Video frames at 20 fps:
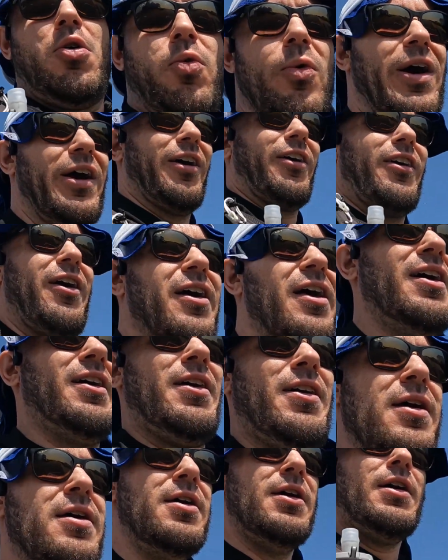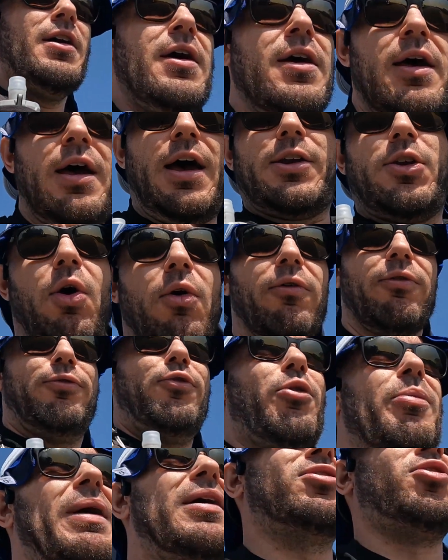where I don't
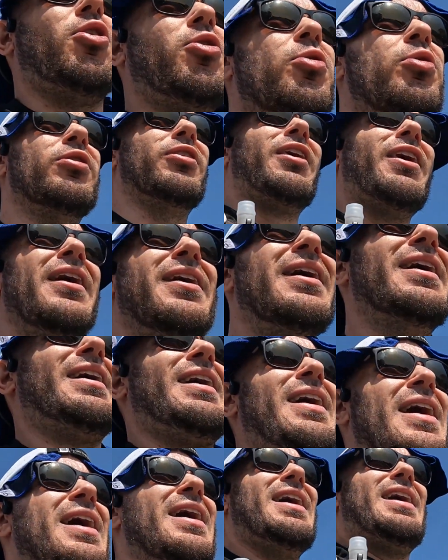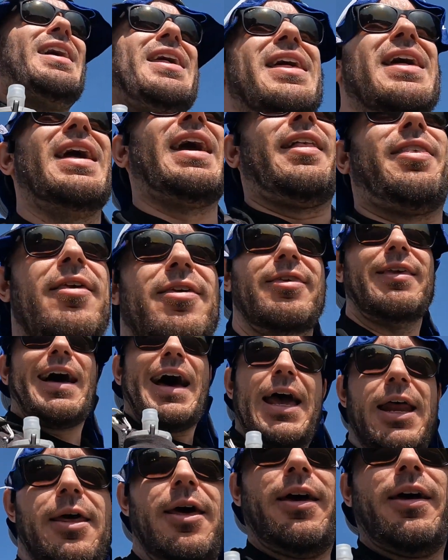feel my toes hitting against the
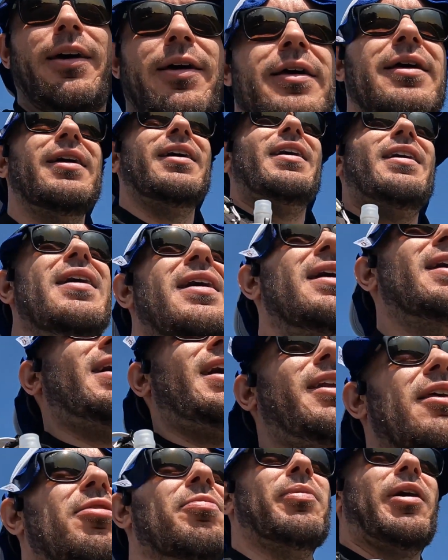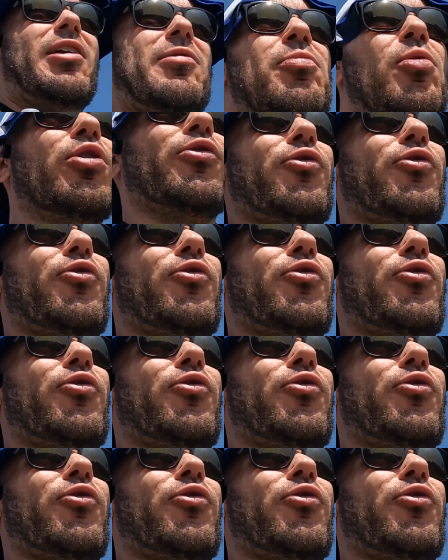side. It is much more